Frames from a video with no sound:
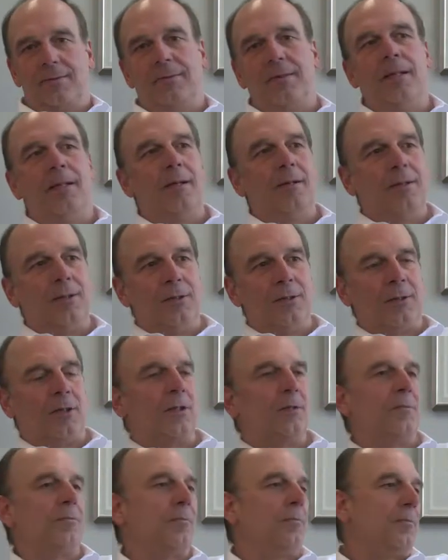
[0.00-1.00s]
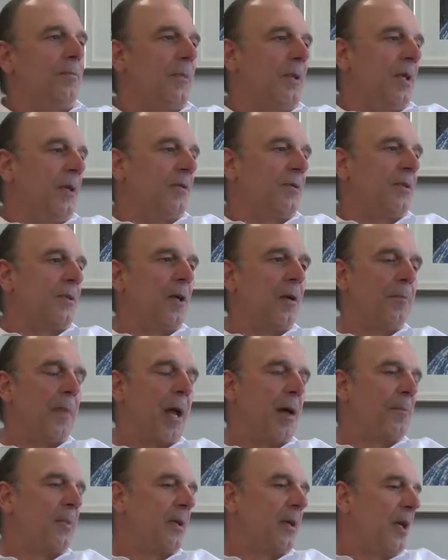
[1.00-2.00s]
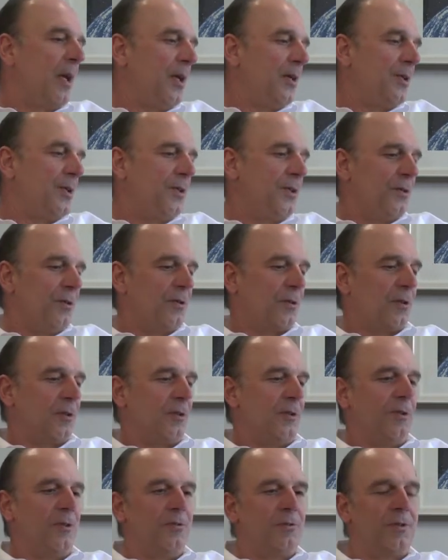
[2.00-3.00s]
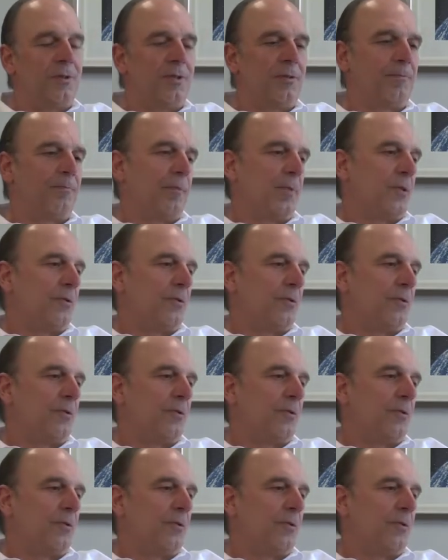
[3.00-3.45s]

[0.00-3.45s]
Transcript: You know, you could, you know, some applications you could use a,